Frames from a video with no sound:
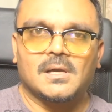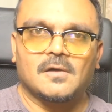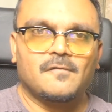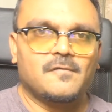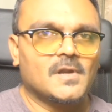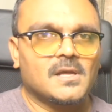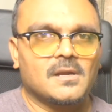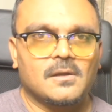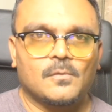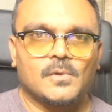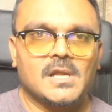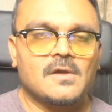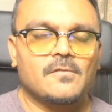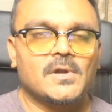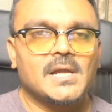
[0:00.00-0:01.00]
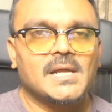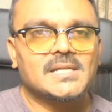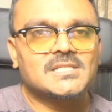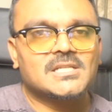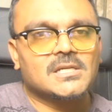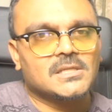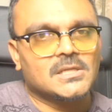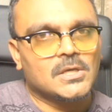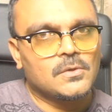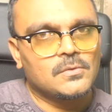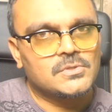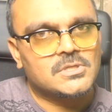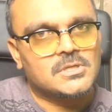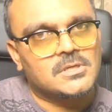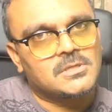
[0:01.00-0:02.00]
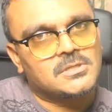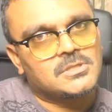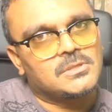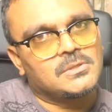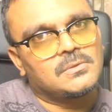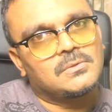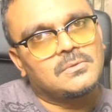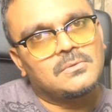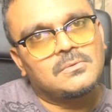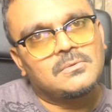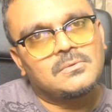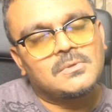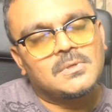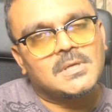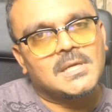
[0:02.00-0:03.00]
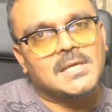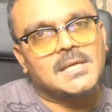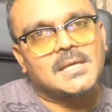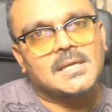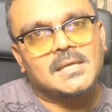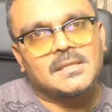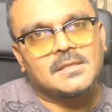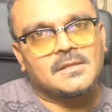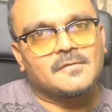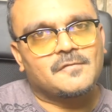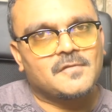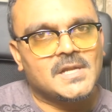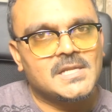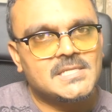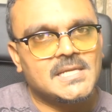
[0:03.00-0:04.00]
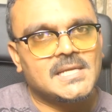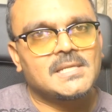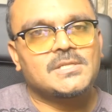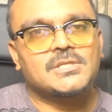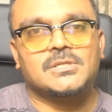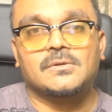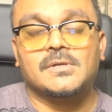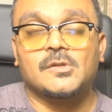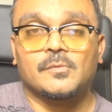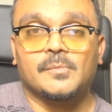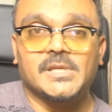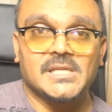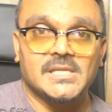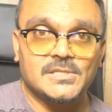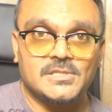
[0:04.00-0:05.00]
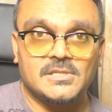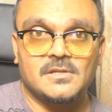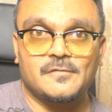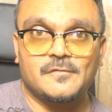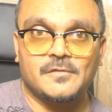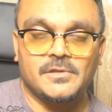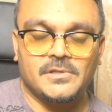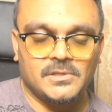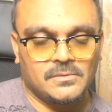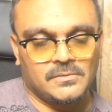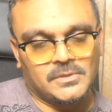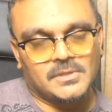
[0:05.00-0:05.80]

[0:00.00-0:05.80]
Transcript: Flutter, whatever, it's closer to the front end, so it will be easier for you.